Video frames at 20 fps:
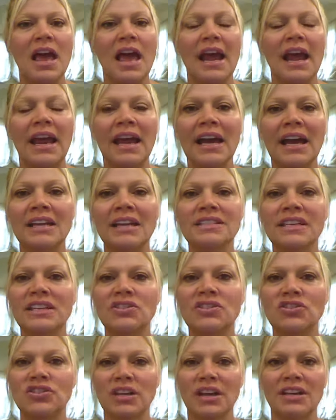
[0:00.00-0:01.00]
And
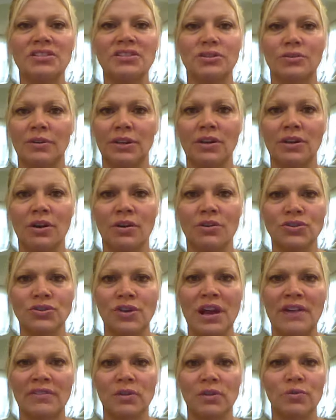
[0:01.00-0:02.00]
it's just, you can go
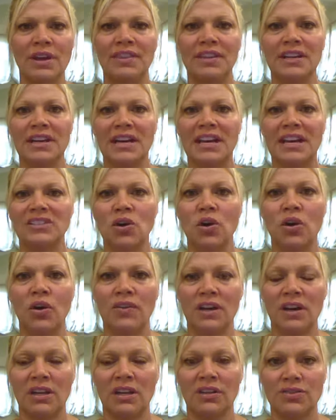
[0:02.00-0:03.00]
travel with it. It has all
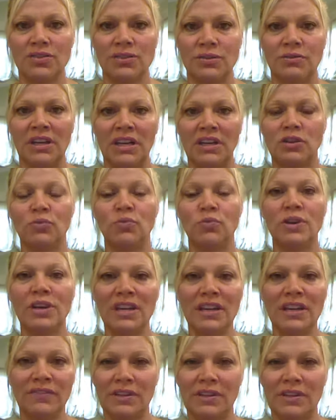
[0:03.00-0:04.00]
the colors you need. You
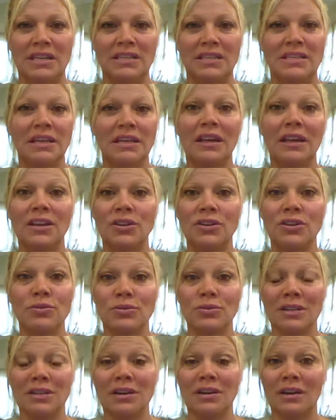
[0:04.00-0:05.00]
wouldn't even need to
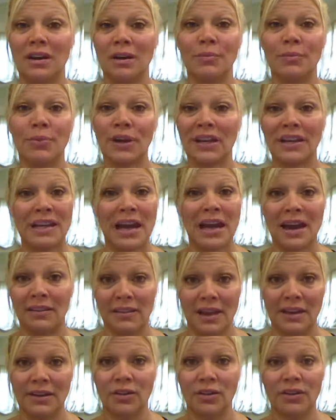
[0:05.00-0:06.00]
bring an
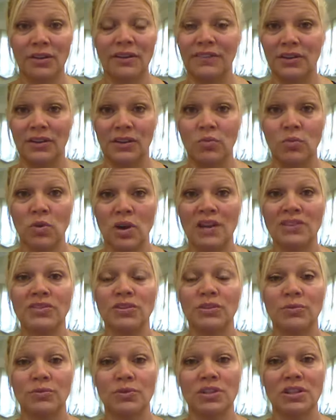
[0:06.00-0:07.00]
eyeliner if you didn't want
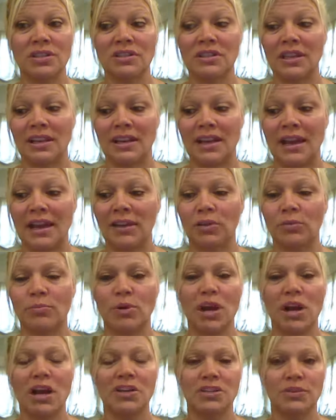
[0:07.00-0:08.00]
to. You would just need an angle
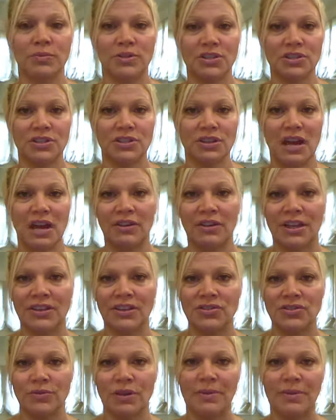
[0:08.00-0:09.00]
brush, which I'll get
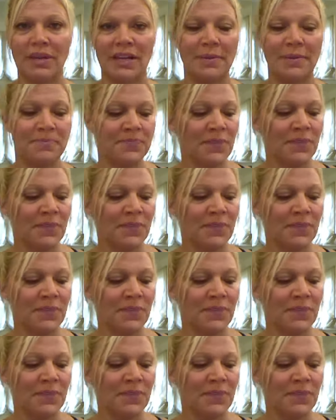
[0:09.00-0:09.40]
to in a minute.